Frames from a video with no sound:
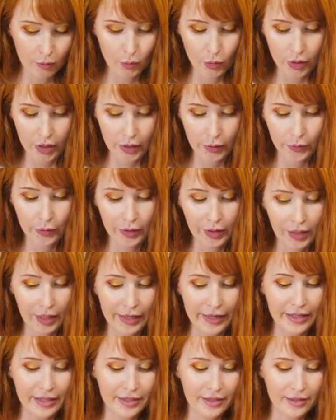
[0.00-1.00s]
But I
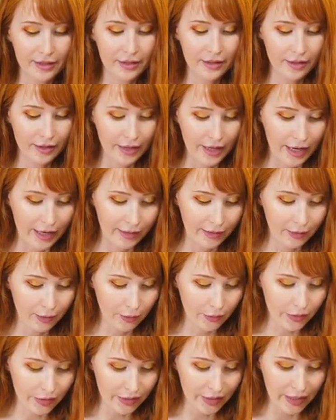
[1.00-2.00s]
realized that
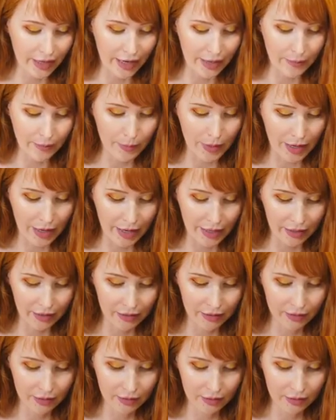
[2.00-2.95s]
looking at my